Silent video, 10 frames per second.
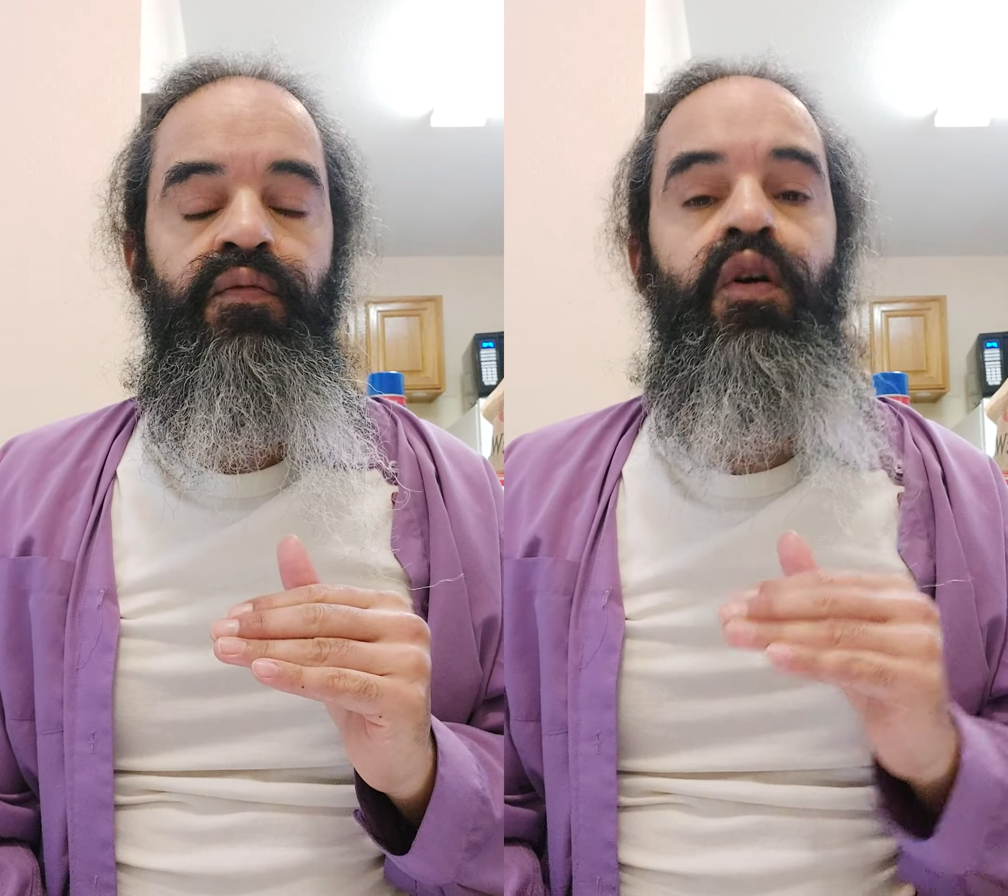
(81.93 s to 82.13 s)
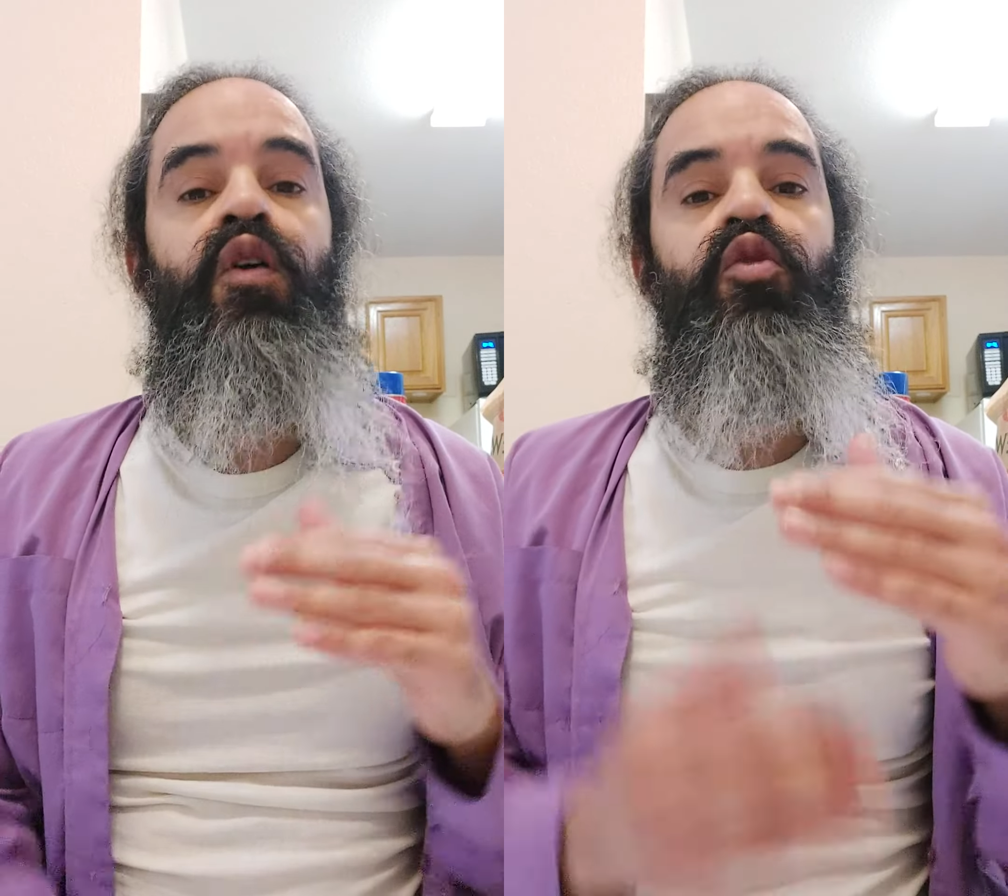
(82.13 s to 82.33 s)

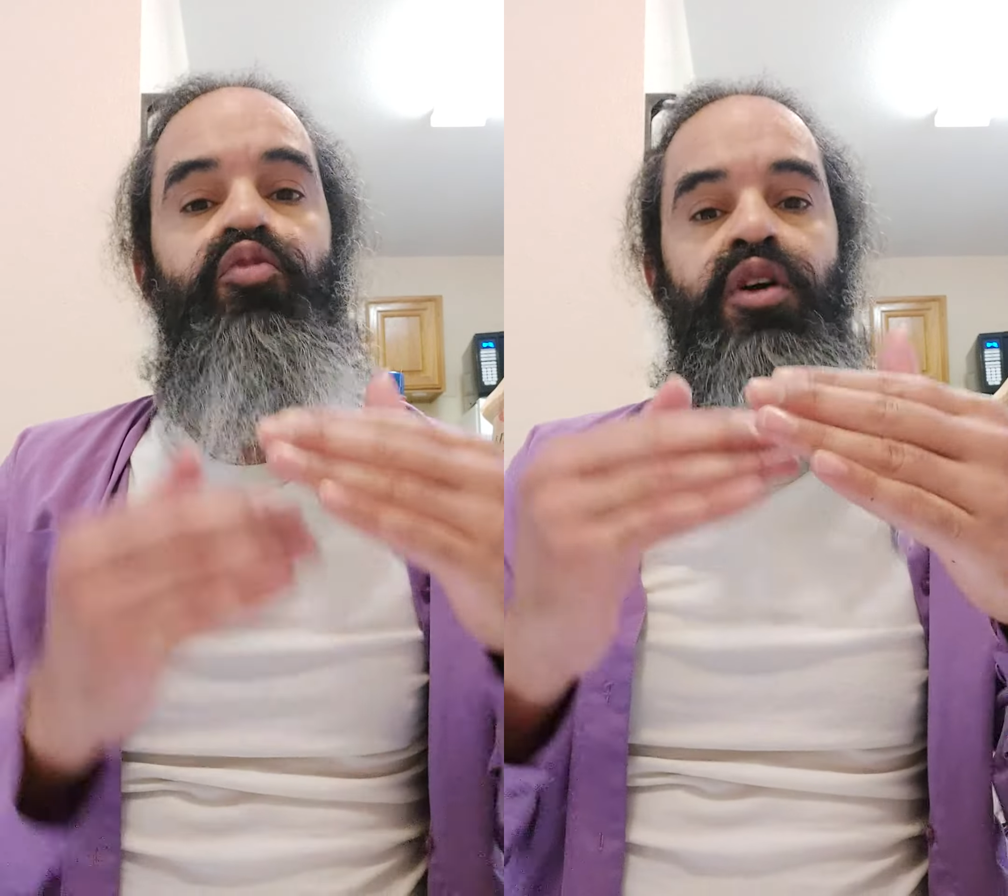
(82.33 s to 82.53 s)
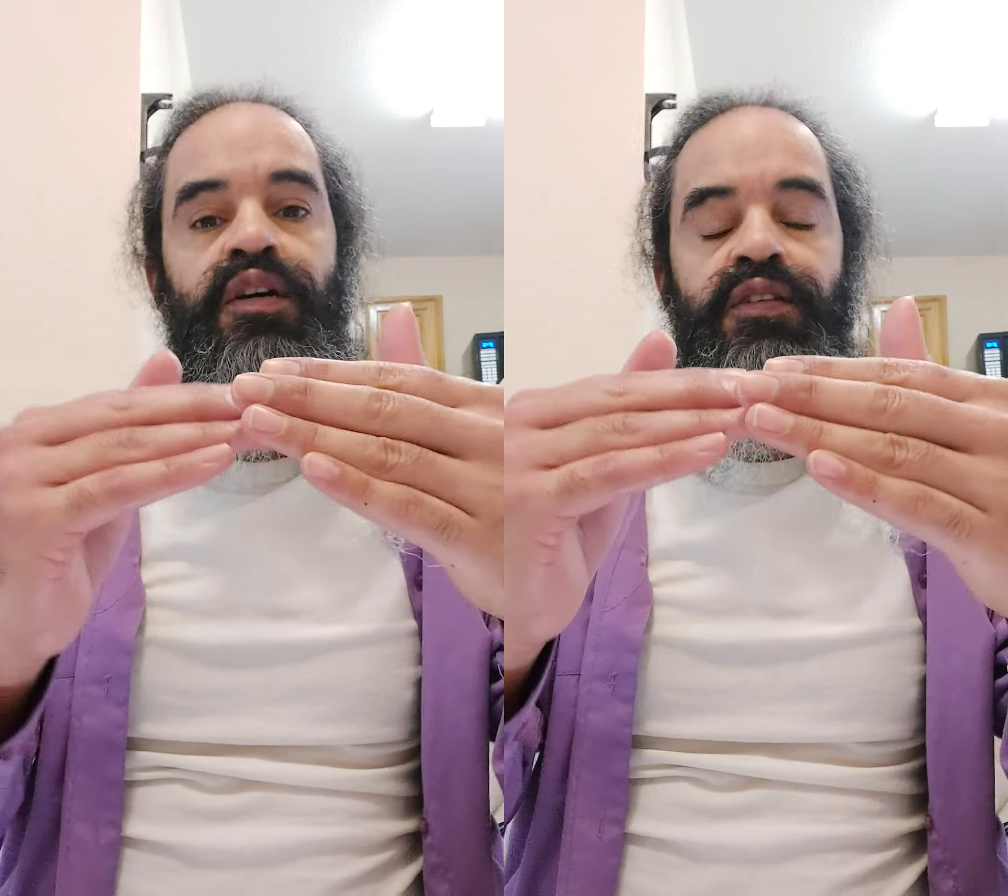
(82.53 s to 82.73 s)
the whole
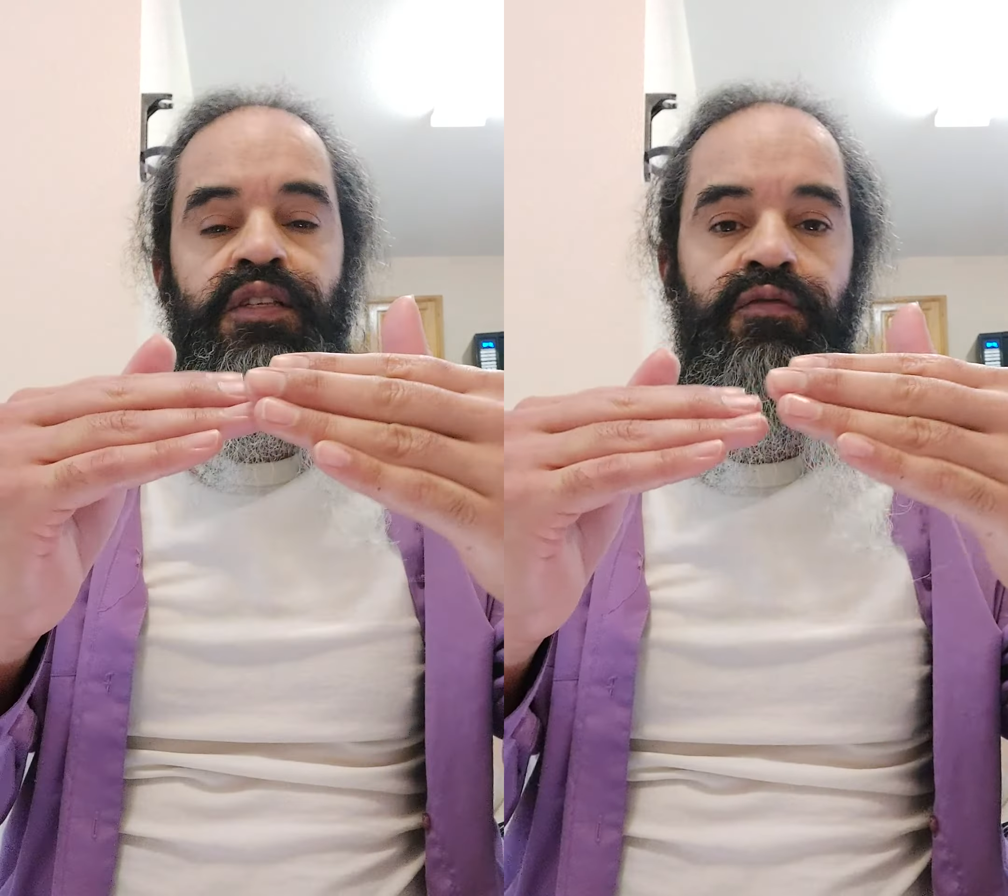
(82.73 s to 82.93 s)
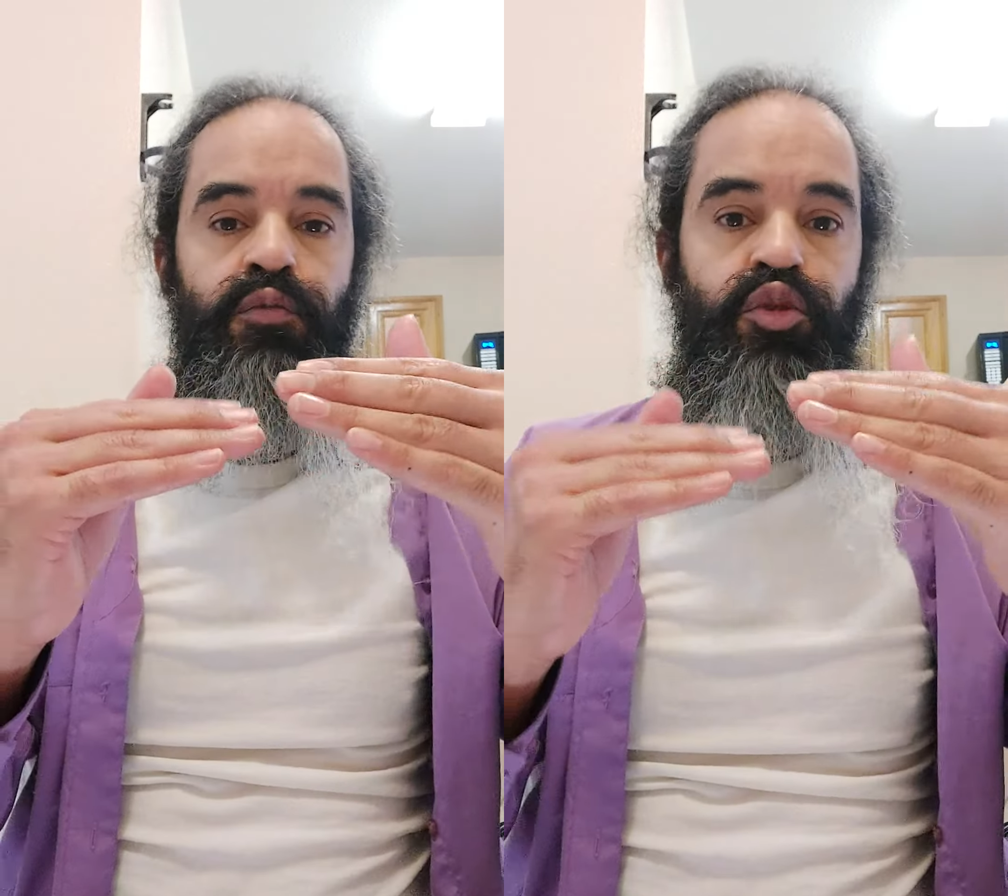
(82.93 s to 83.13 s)

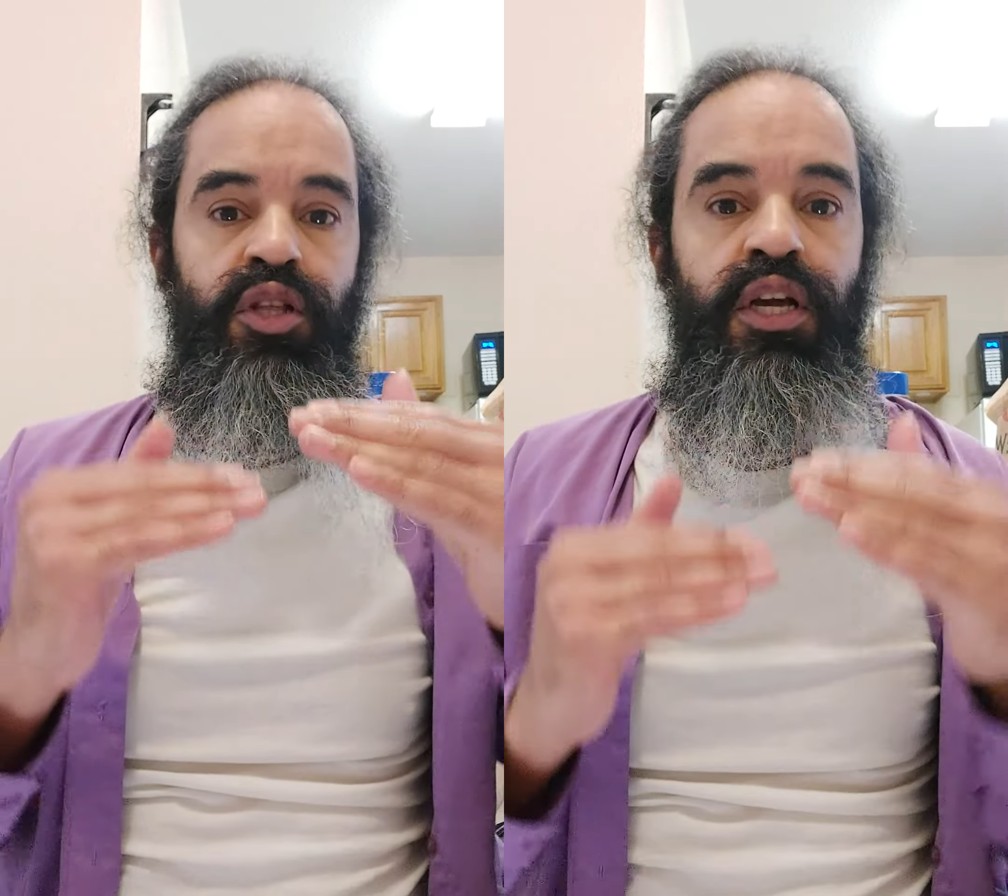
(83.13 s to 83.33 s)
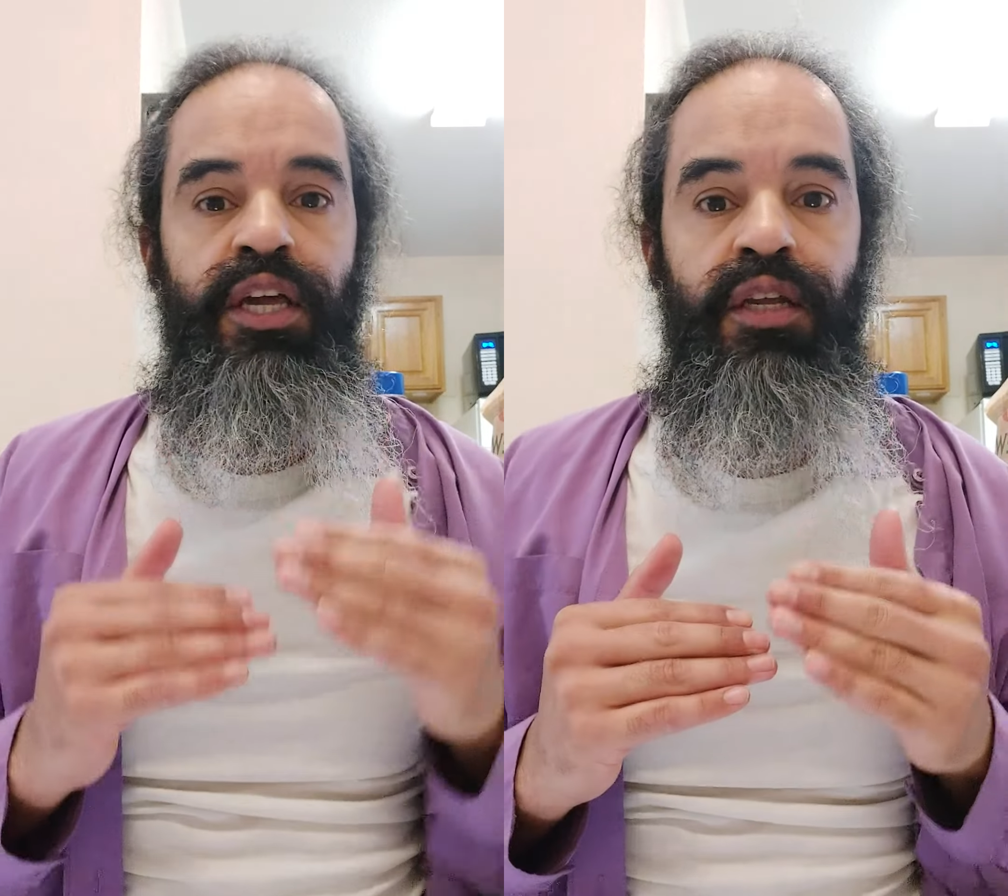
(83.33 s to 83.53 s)
process of
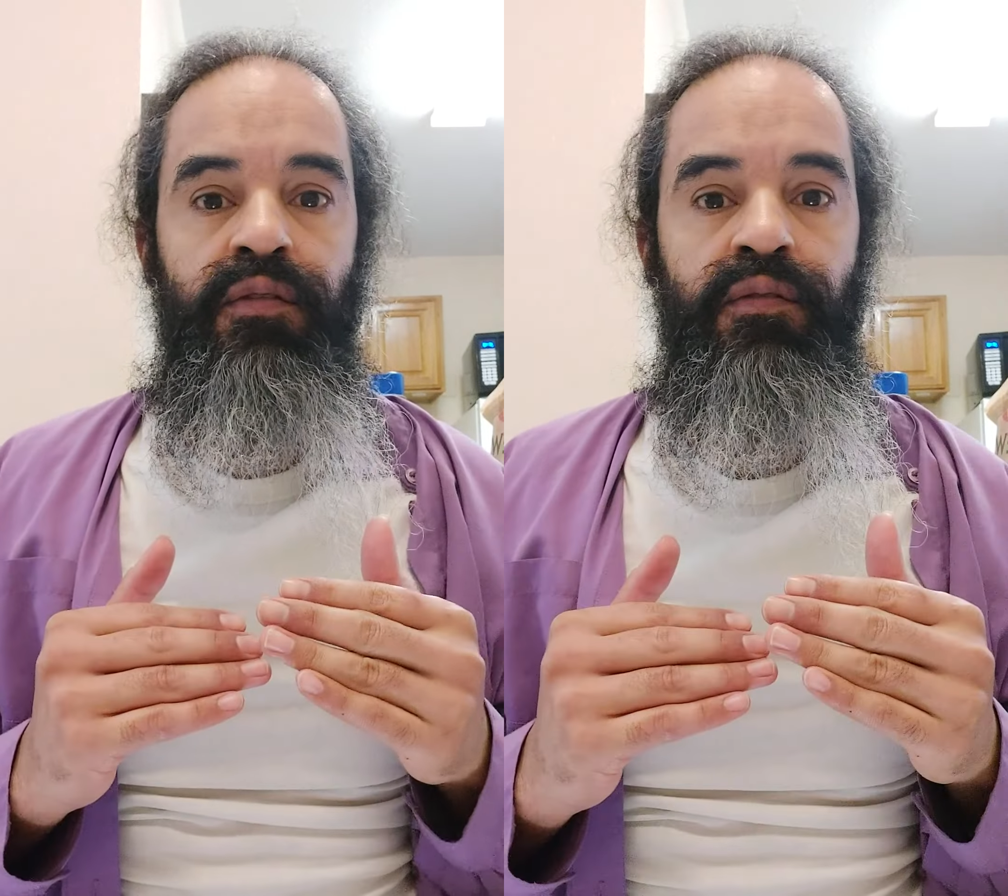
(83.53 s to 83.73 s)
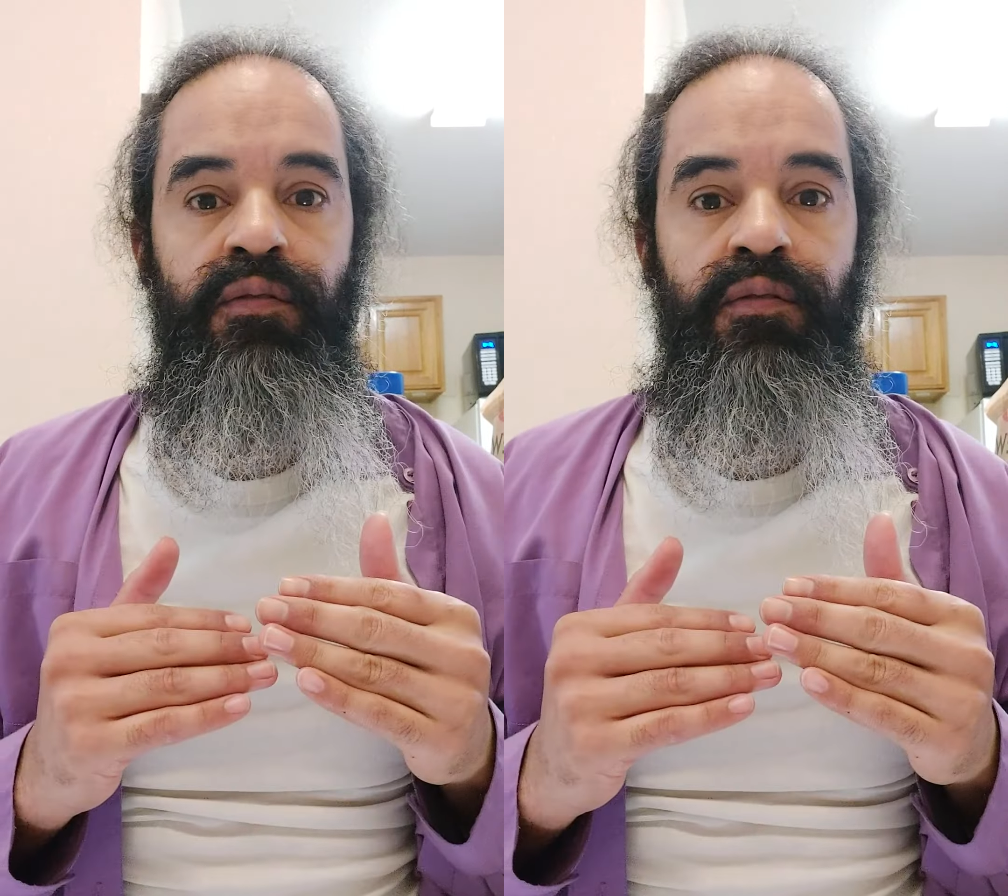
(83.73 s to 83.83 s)
applying